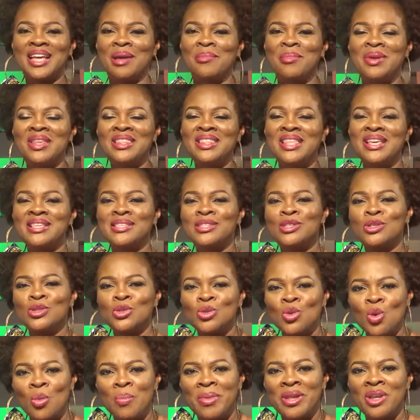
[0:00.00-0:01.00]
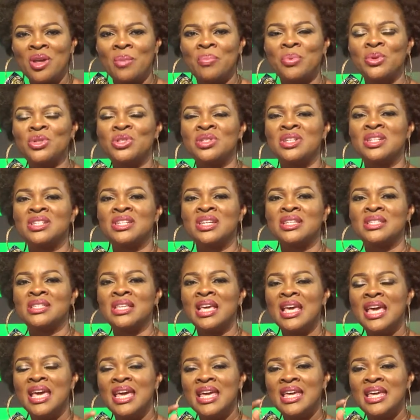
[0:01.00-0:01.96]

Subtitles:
I mean, there's so many opportunities.